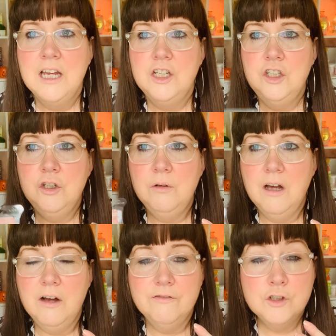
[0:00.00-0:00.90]
and you
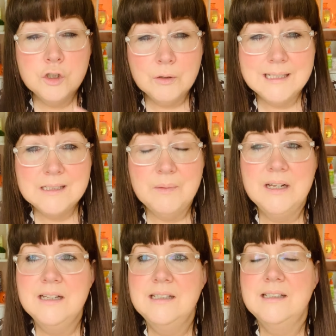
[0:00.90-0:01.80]
love
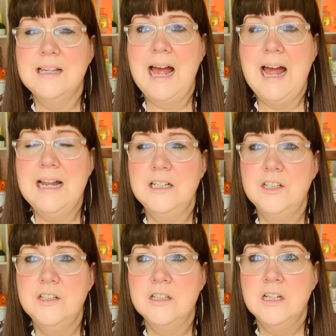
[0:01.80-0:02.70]
Christmas
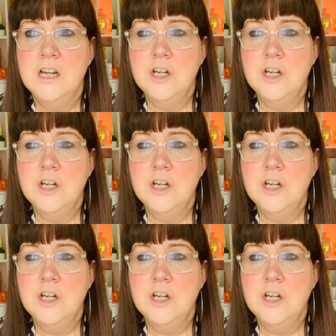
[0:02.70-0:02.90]
and